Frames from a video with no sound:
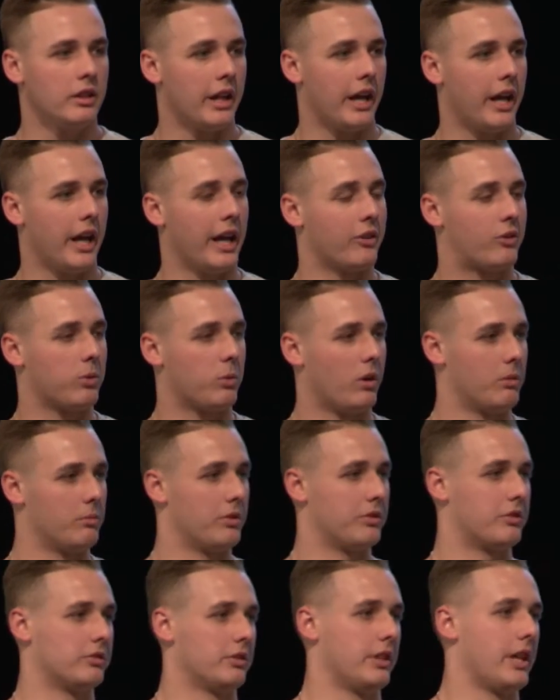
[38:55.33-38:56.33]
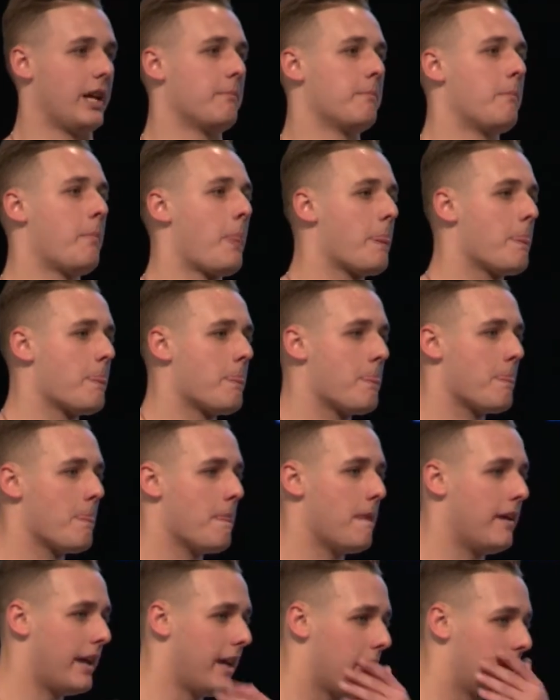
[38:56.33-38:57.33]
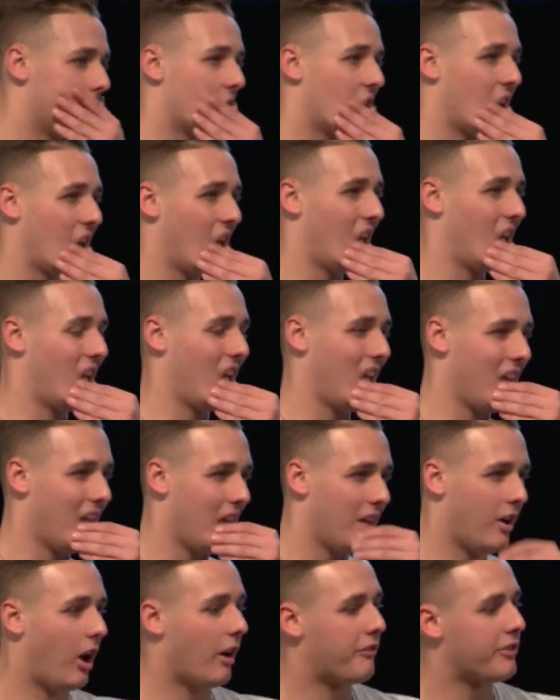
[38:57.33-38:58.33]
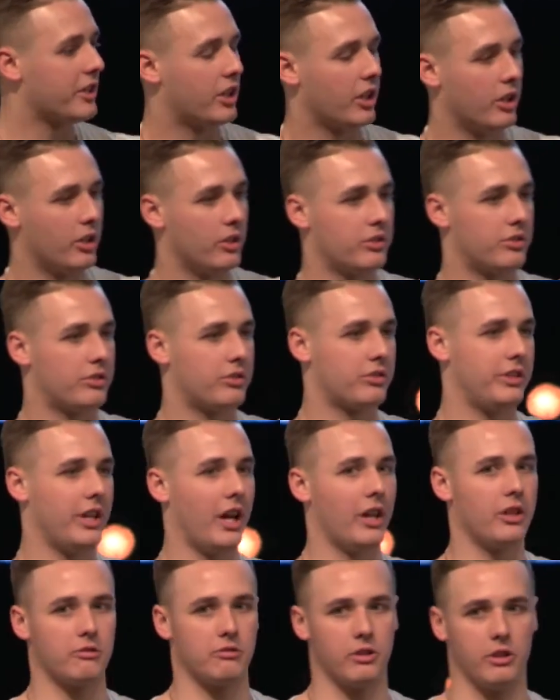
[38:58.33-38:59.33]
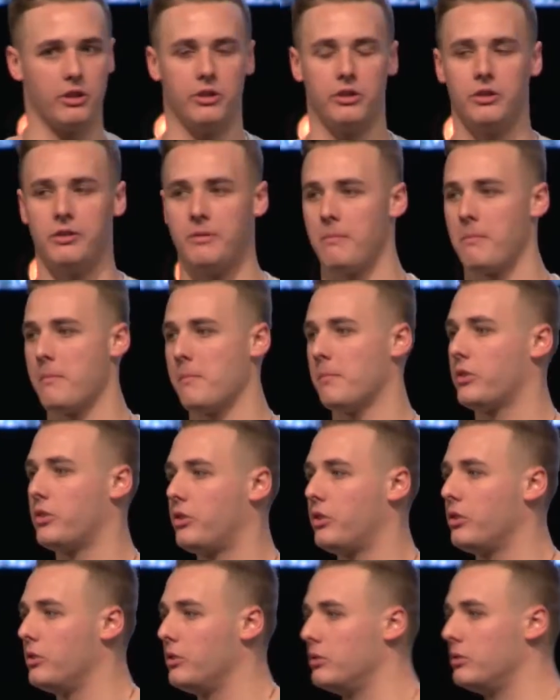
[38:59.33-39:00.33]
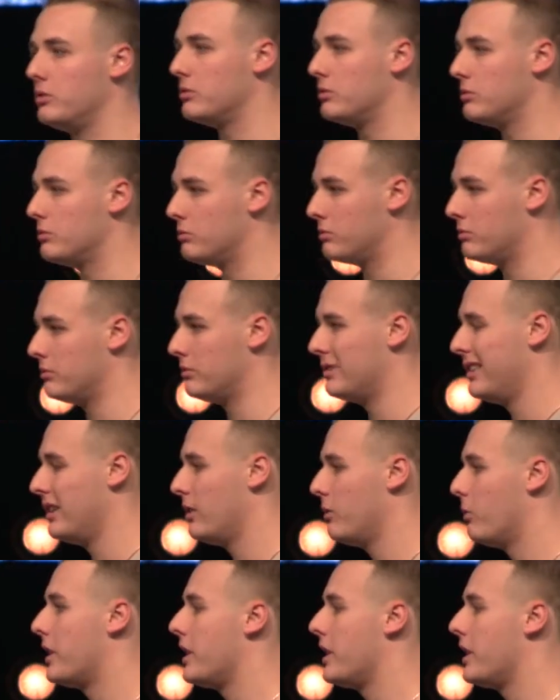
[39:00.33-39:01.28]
Antoine was his name. And off he goes down the road to what